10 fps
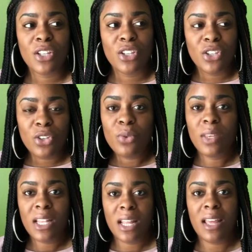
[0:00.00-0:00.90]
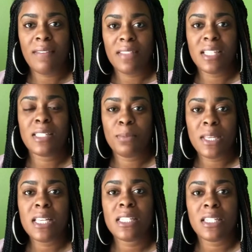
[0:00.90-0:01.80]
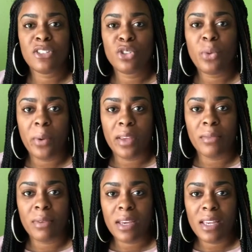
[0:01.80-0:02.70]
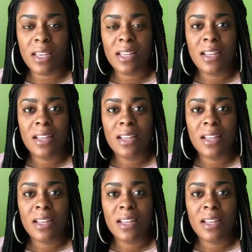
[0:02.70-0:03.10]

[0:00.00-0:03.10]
you can have this peace and joy, right?